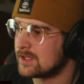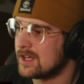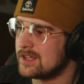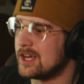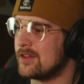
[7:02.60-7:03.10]

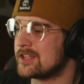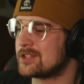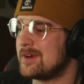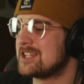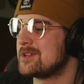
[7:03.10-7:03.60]
Yo, this
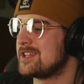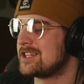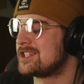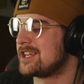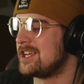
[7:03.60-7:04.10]
reminds me of that
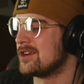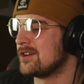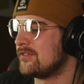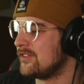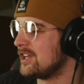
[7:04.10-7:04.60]

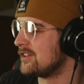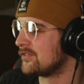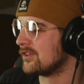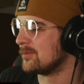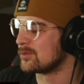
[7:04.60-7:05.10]
Shakira fit
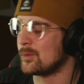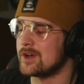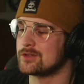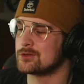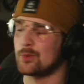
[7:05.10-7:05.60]
from
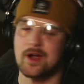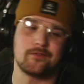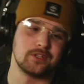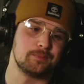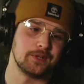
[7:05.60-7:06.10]
Wizards of
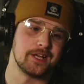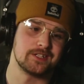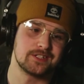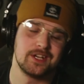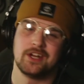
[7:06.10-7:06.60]
Waverly
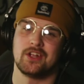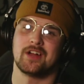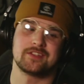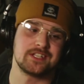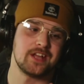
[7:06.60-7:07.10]
Place. Y'all
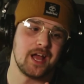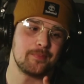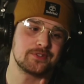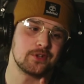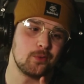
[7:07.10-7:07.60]
ever seen that
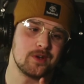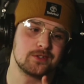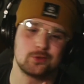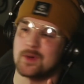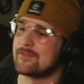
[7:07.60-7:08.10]
episode of
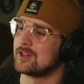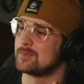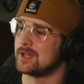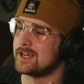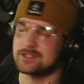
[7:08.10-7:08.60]
Wizards of Waverly
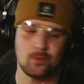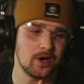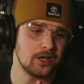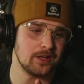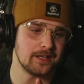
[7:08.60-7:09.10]
Place
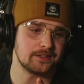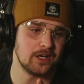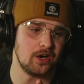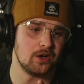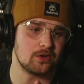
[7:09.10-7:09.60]
where, like,
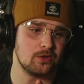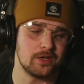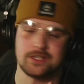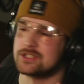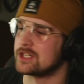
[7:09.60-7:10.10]
the uncle
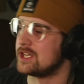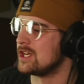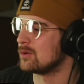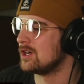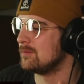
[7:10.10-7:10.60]
is
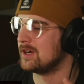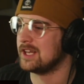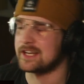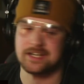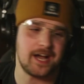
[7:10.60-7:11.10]
Shakira, but,
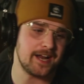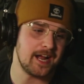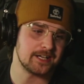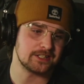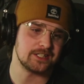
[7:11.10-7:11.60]
like, not
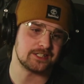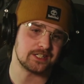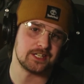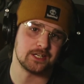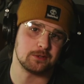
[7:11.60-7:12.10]
actually
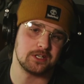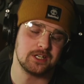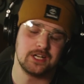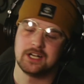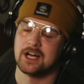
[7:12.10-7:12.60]
Shakira?
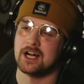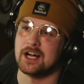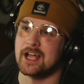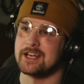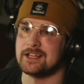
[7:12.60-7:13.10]

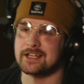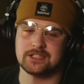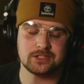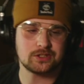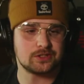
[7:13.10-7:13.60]
And he, like,
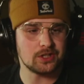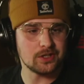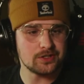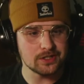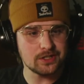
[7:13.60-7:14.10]

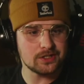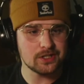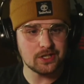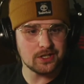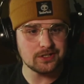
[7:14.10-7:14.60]
turns into
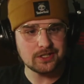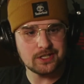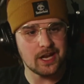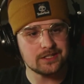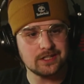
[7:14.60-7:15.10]
Shakira and he's, like,
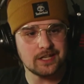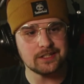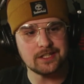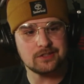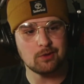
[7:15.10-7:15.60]
dancing like
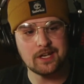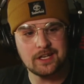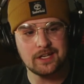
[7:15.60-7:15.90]
this, right?